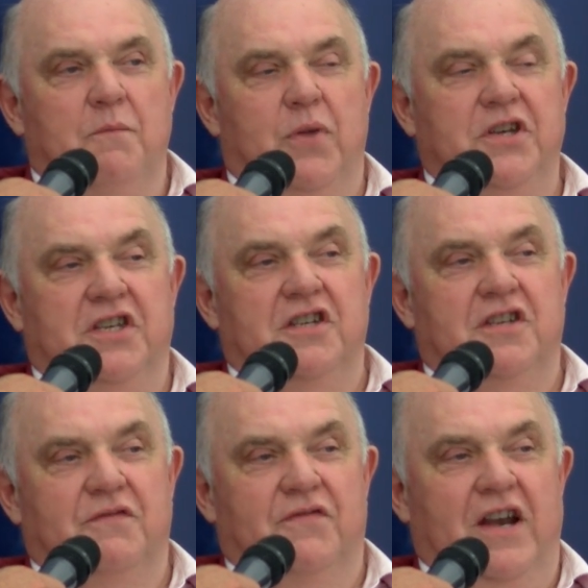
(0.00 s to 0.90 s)
pointing
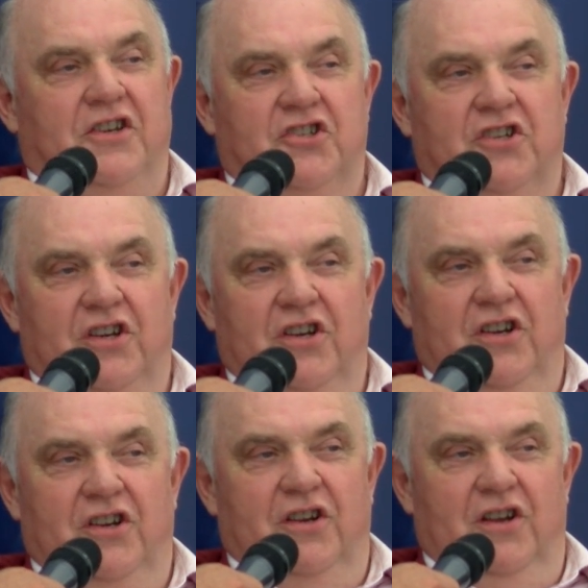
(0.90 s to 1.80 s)
to the French
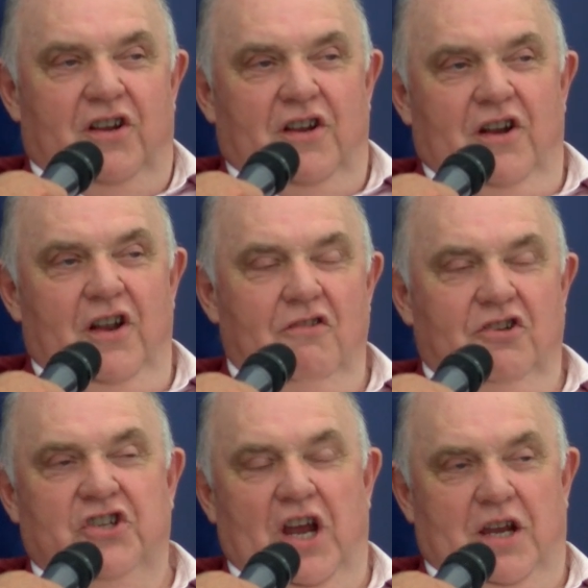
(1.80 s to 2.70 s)

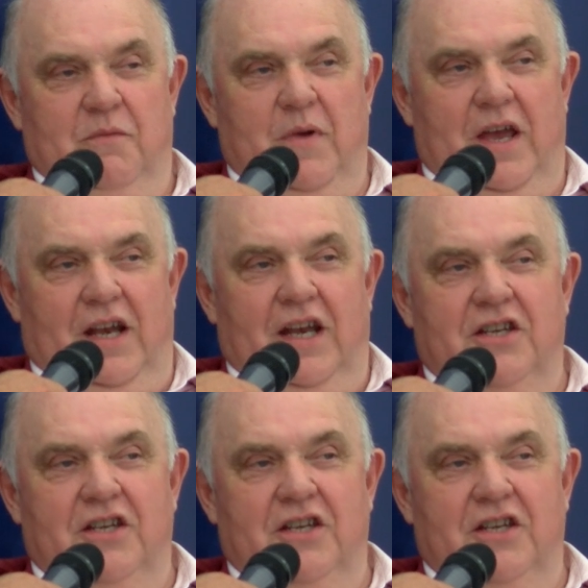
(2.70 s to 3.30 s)
Longshank Bernard.